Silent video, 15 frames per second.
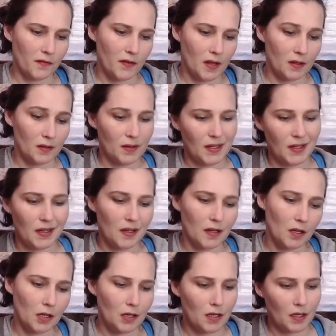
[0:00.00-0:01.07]
following
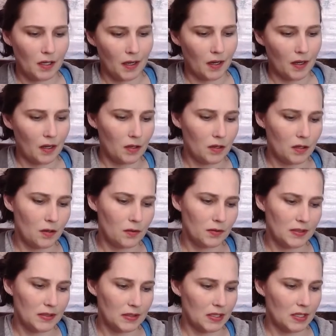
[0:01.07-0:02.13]

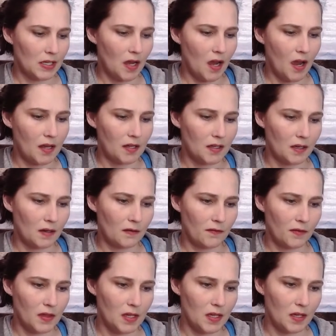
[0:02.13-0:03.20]
closely, kind of,
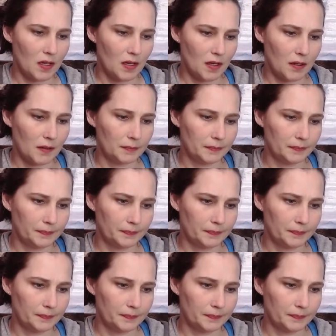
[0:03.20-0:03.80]
the